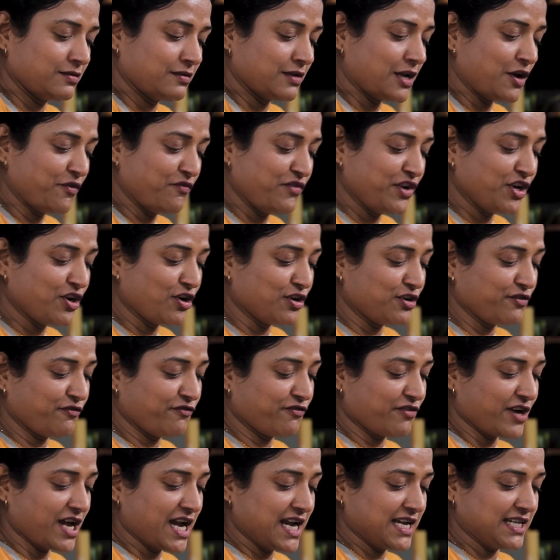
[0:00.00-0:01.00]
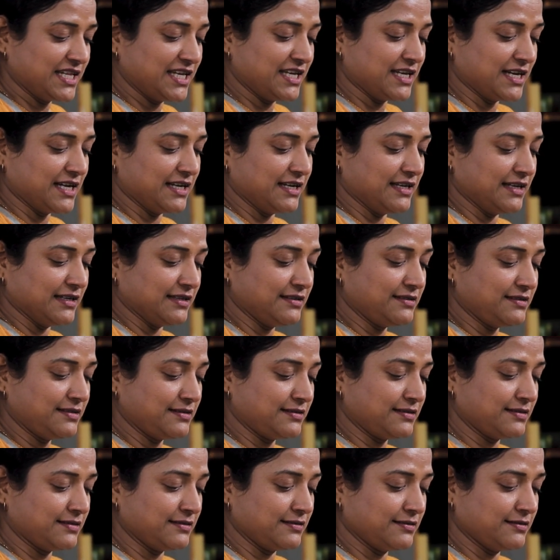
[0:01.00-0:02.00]
Now we got to fry the
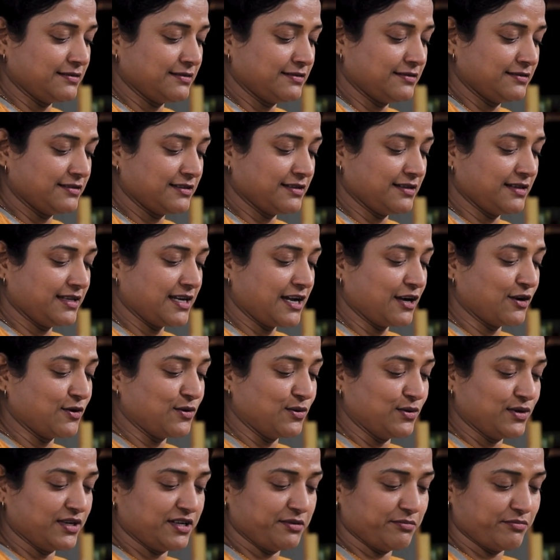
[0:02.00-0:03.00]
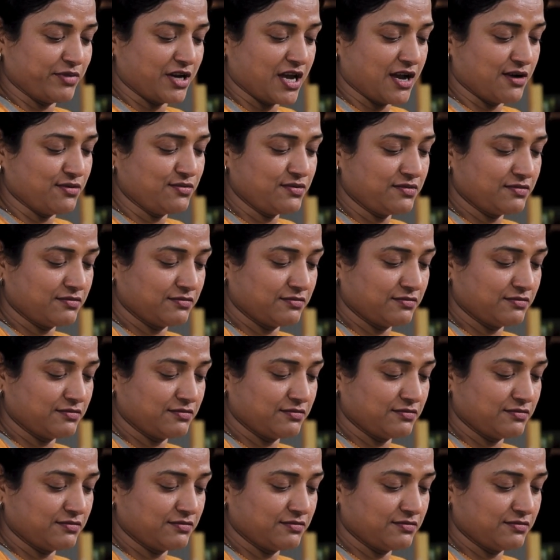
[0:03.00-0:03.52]
onions till they are golden brown.